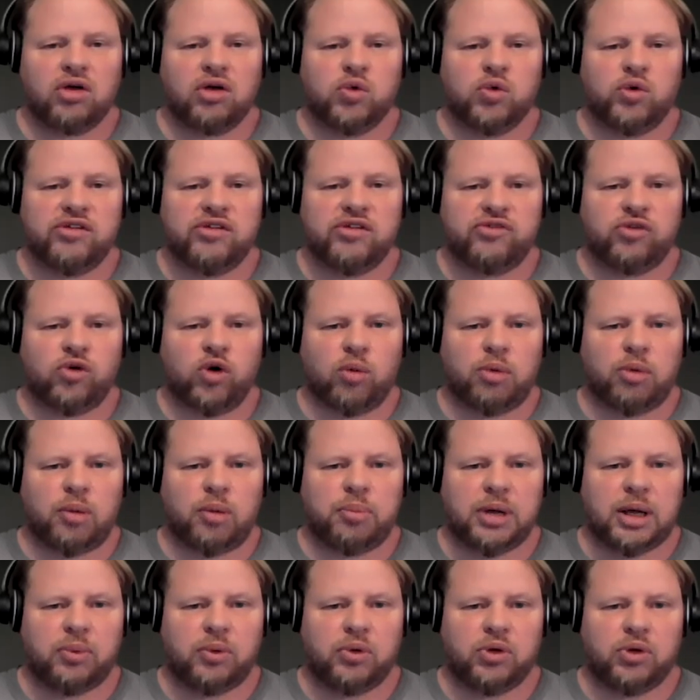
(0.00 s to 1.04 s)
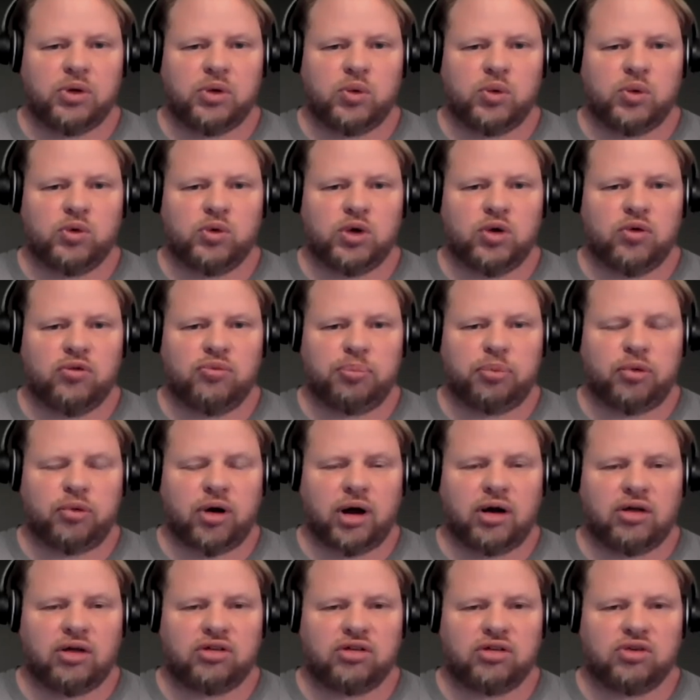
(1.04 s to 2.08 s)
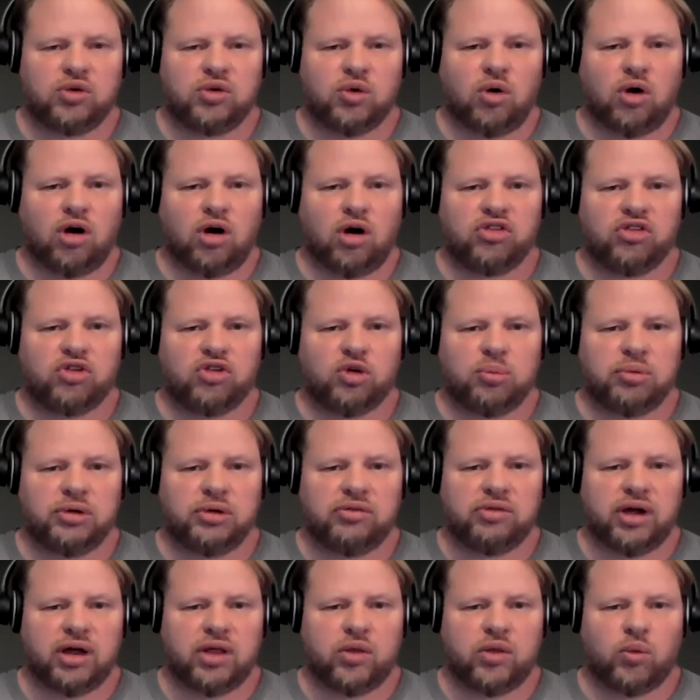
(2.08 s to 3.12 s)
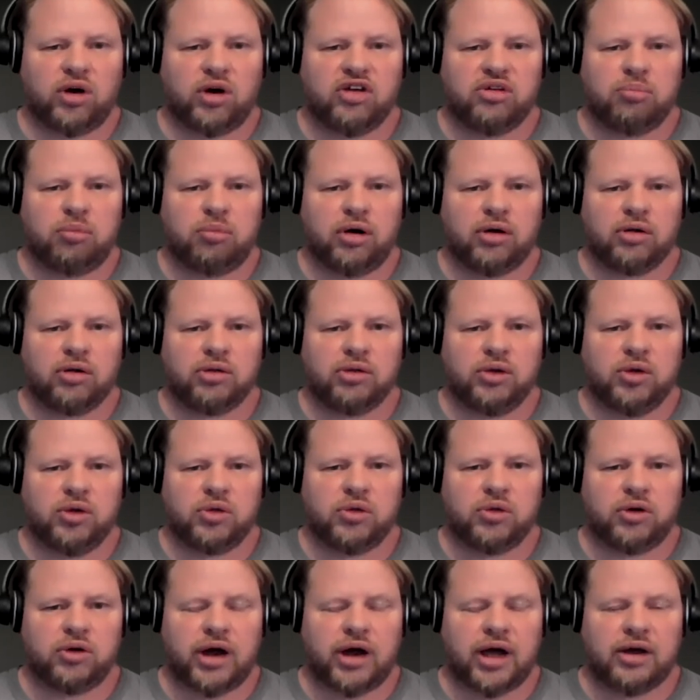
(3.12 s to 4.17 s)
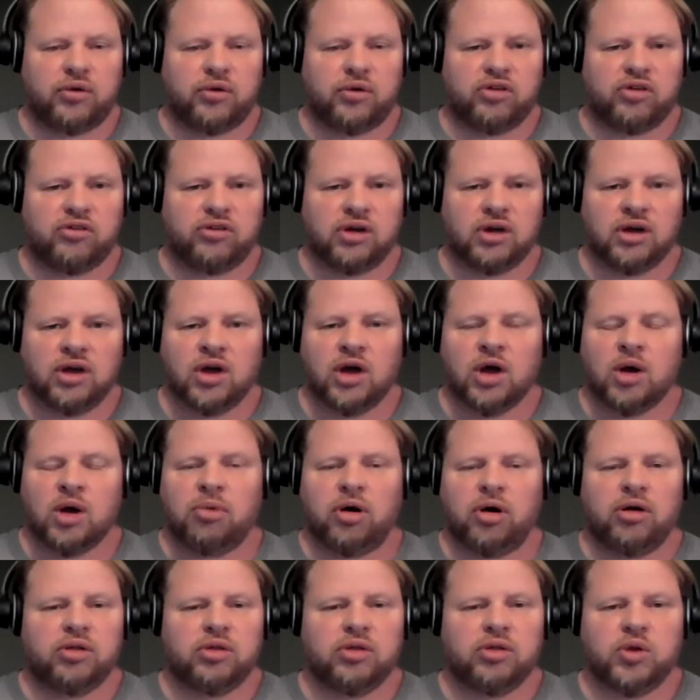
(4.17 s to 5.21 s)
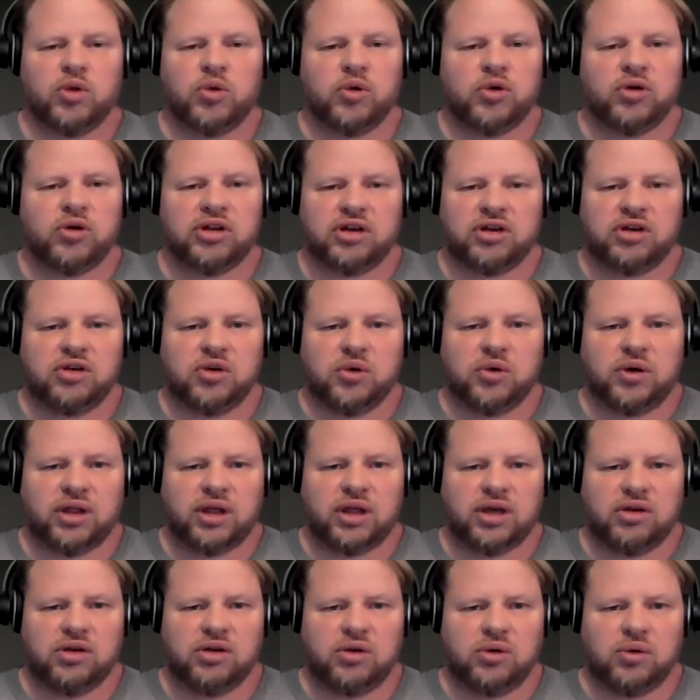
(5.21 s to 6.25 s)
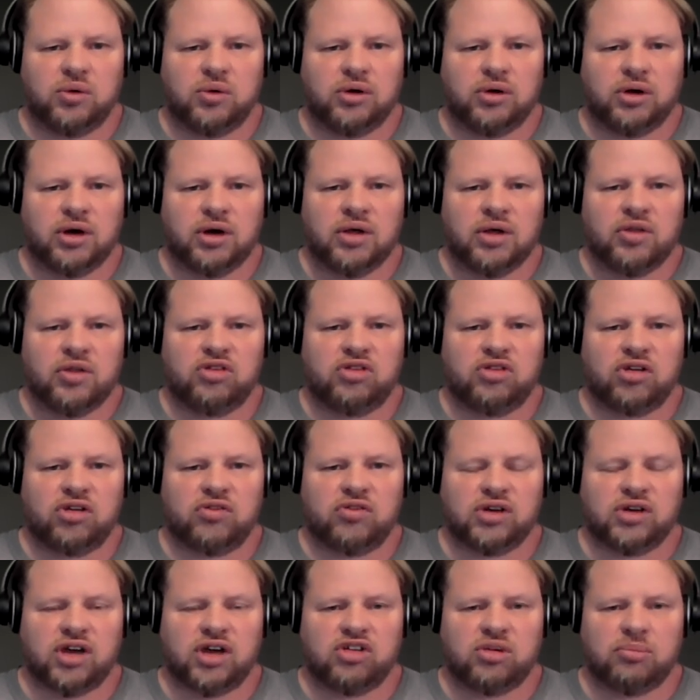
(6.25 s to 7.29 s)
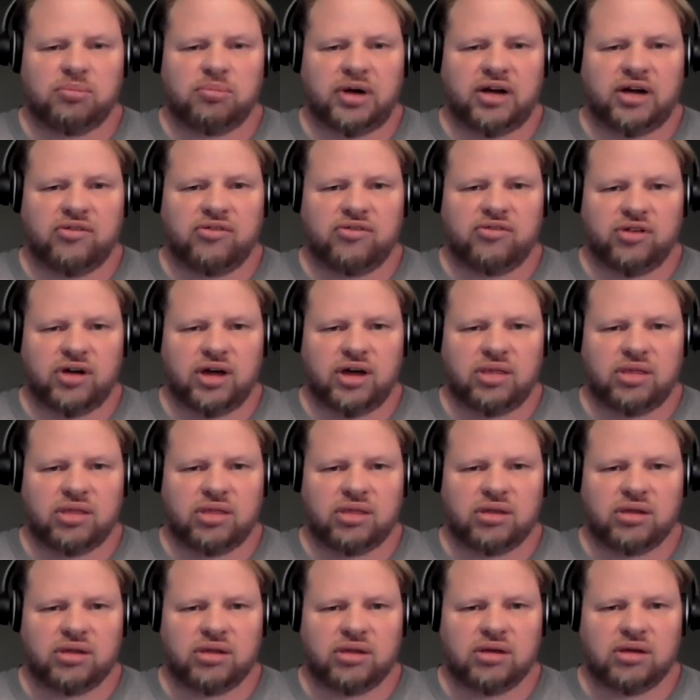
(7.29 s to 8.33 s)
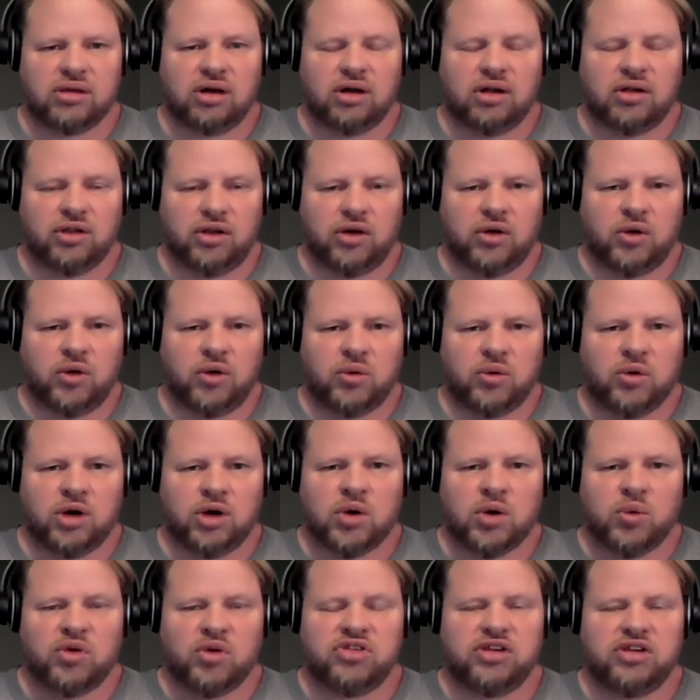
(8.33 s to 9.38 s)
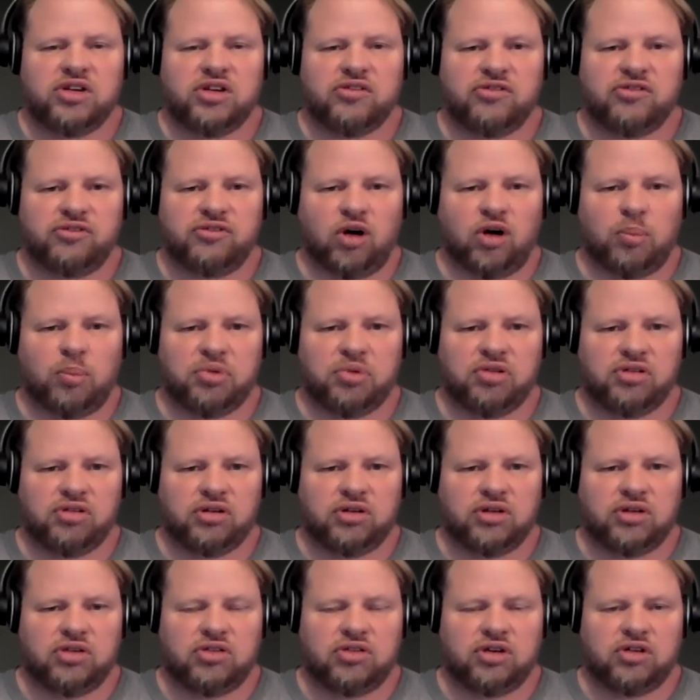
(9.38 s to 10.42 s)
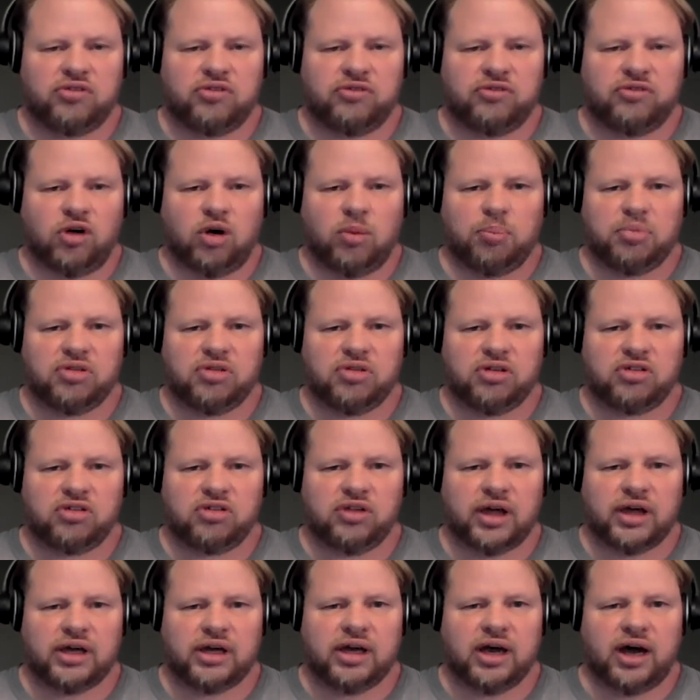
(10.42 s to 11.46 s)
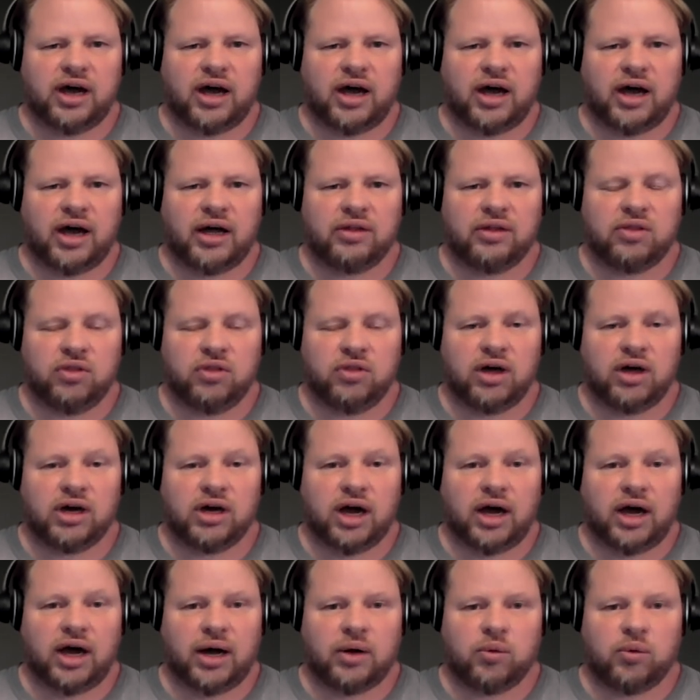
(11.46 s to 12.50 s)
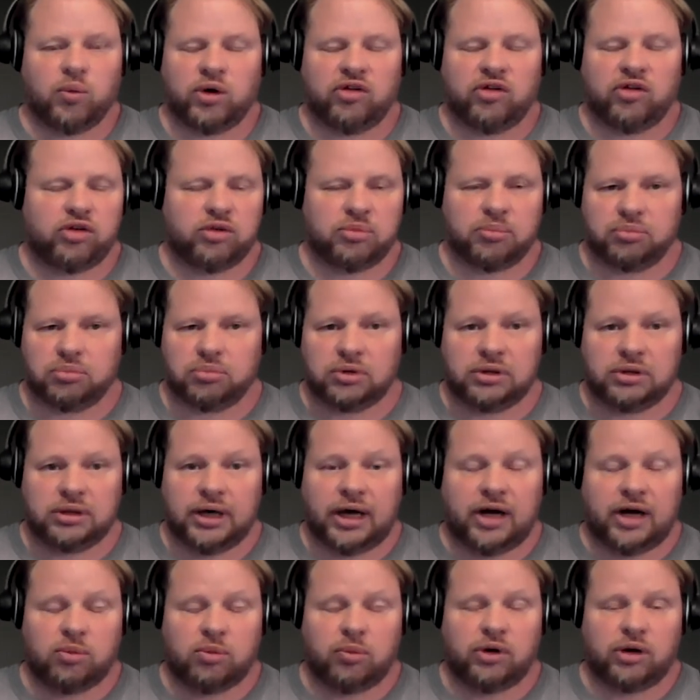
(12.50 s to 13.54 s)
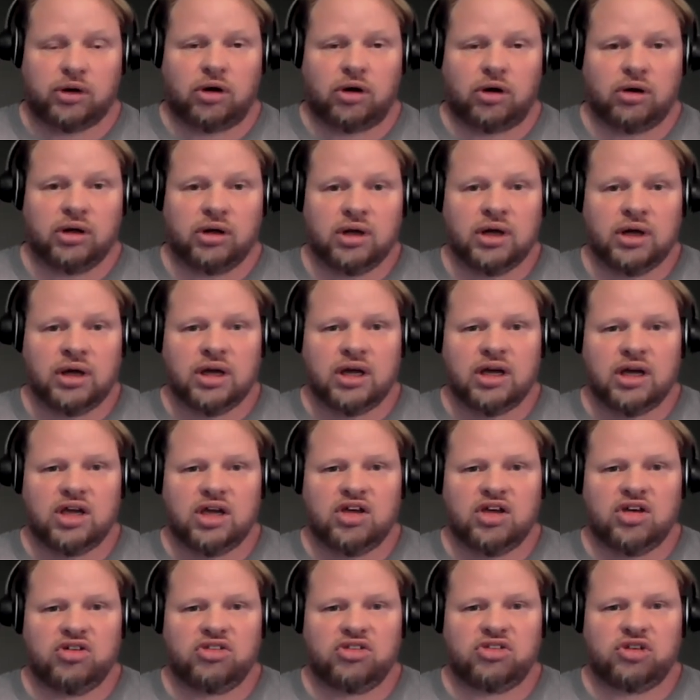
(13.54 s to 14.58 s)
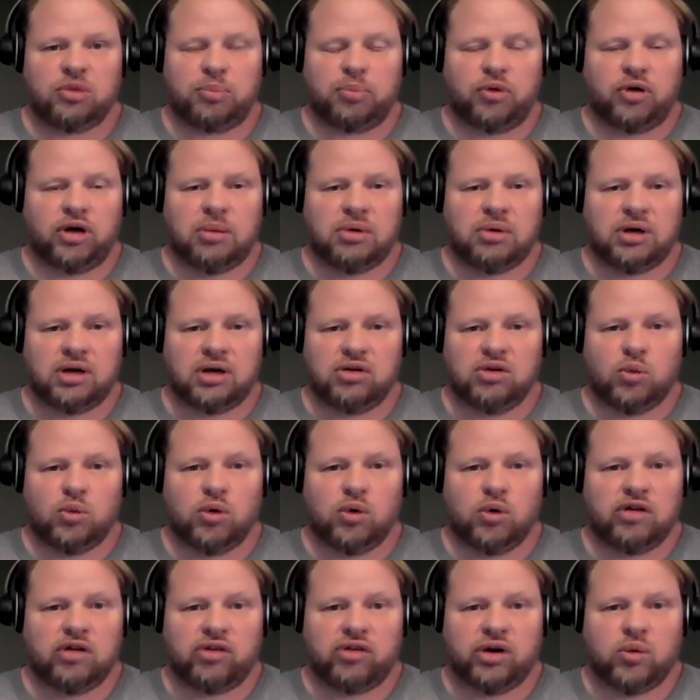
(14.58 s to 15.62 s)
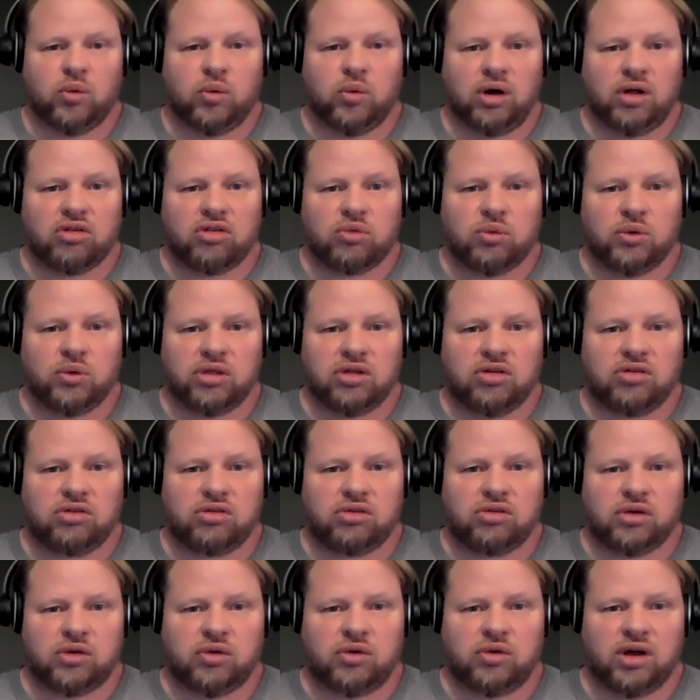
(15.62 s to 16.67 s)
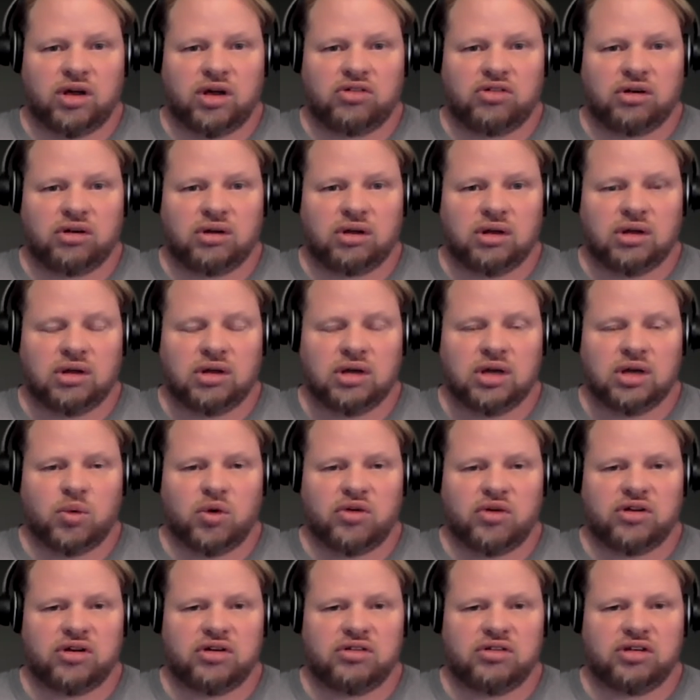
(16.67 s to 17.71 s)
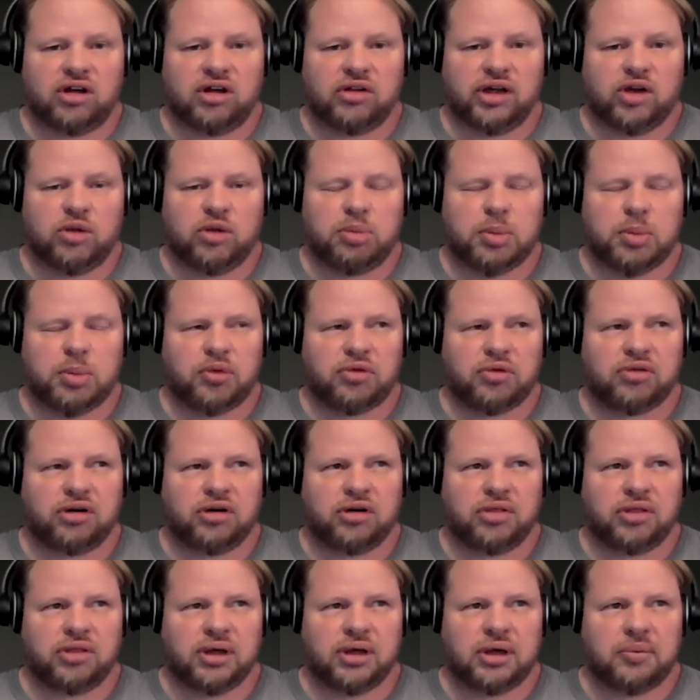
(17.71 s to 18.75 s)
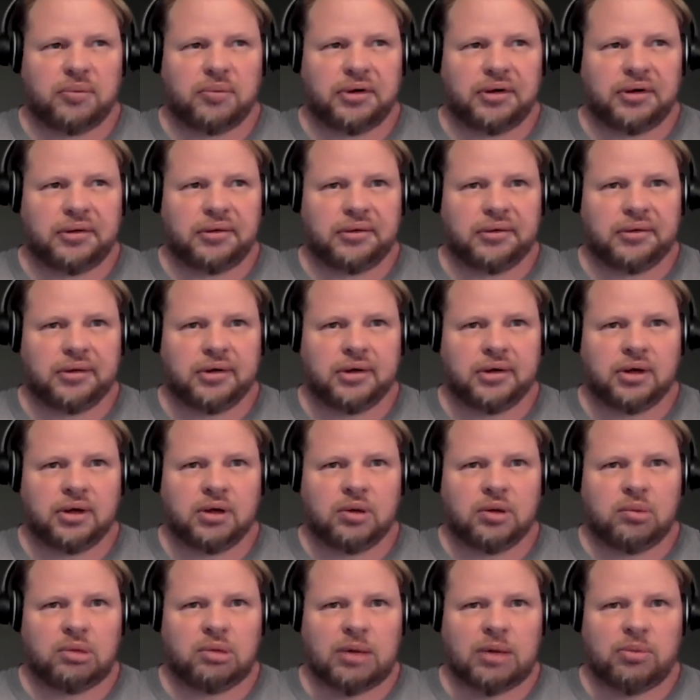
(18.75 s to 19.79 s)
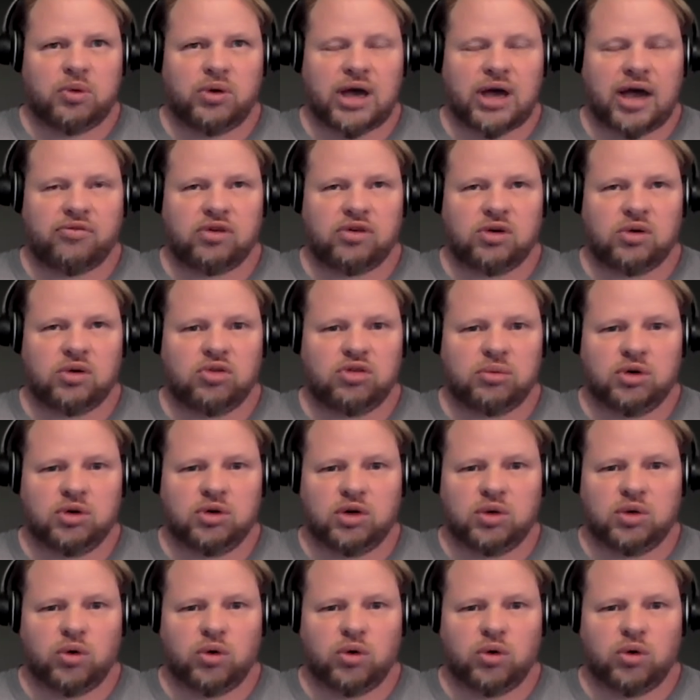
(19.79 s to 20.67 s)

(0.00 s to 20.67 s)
you reformer people, you Protestants, you also believe that. Otherwise, Martin Luther didn't do anything new. The justification by faith alone was the default position. It's the default position that God, the God, whatever God you want to call it, is supreme and can do whatever he wants with his creation. It wasn't until later people started thinking, well, maybe we have to do some good